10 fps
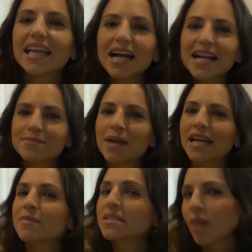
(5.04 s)
Hey guys, my
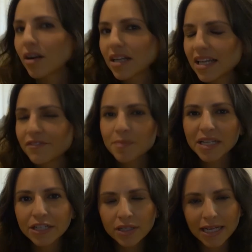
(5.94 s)
name is Marni, and from
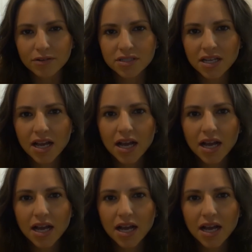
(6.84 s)
here on out,